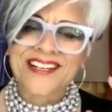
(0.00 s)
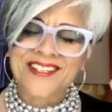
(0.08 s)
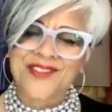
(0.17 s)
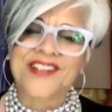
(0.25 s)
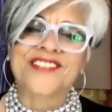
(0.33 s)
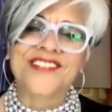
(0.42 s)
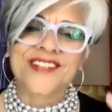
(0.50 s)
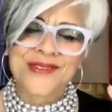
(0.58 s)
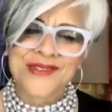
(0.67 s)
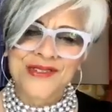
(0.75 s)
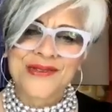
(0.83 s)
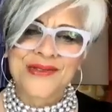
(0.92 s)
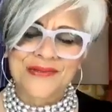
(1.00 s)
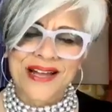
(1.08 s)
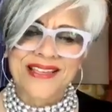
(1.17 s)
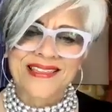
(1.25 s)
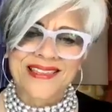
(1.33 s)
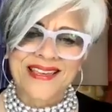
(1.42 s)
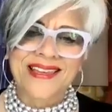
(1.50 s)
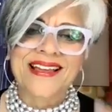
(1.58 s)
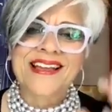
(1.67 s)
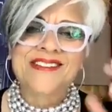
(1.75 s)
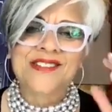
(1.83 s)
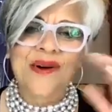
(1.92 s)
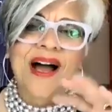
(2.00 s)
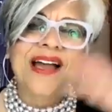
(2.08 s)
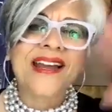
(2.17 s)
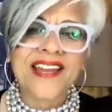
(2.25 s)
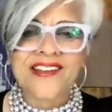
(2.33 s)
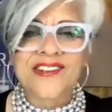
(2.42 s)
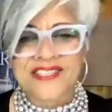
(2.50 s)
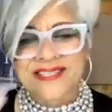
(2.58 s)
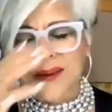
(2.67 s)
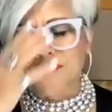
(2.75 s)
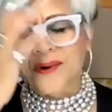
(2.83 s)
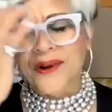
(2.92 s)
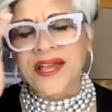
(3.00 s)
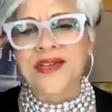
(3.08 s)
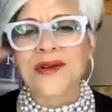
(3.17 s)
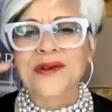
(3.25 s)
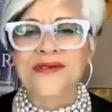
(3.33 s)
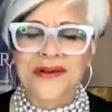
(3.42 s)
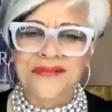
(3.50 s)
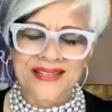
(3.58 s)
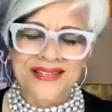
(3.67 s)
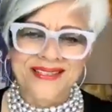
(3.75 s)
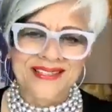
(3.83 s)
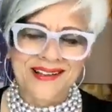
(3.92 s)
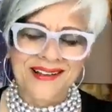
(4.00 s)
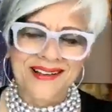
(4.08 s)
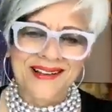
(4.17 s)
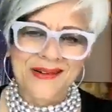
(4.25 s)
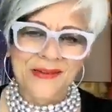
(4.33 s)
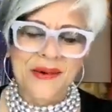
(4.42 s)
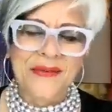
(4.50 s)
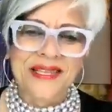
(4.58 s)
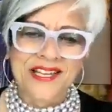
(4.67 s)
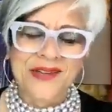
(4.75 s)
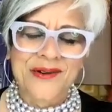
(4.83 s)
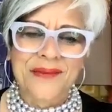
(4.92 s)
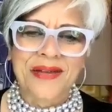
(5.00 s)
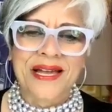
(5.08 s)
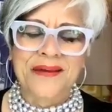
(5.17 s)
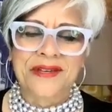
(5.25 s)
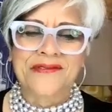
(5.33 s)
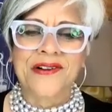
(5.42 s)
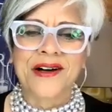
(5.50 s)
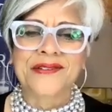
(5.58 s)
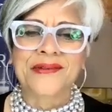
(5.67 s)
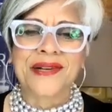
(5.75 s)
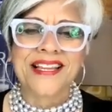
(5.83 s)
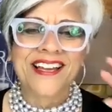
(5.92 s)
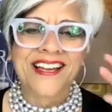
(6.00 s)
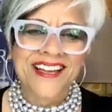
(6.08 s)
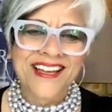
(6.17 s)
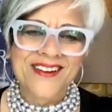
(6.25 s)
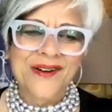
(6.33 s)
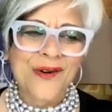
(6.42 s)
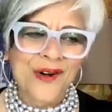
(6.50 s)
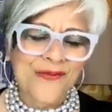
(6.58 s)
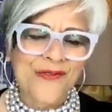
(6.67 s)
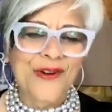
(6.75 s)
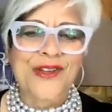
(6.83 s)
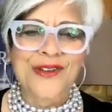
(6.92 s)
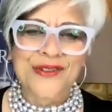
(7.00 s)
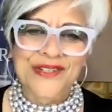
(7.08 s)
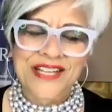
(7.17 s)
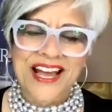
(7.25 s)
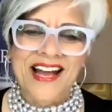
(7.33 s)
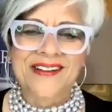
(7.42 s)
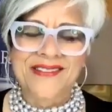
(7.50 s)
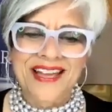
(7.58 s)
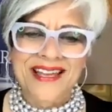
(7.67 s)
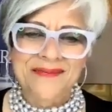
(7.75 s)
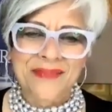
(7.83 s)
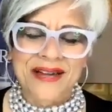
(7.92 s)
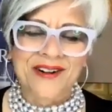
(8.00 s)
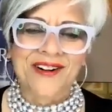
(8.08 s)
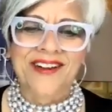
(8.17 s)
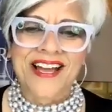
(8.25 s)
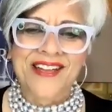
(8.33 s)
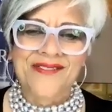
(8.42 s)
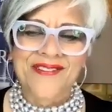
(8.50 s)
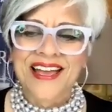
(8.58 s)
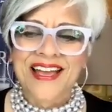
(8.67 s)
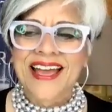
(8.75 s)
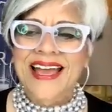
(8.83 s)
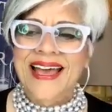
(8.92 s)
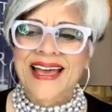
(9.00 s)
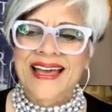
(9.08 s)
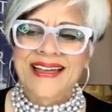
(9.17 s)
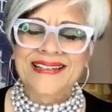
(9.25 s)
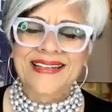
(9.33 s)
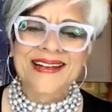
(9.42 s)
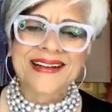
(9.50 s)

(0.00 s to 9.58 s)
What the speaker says: I trust you to do the right thing. So I need to separate you from this woman that you have become involved with in order for you to have a better life. And,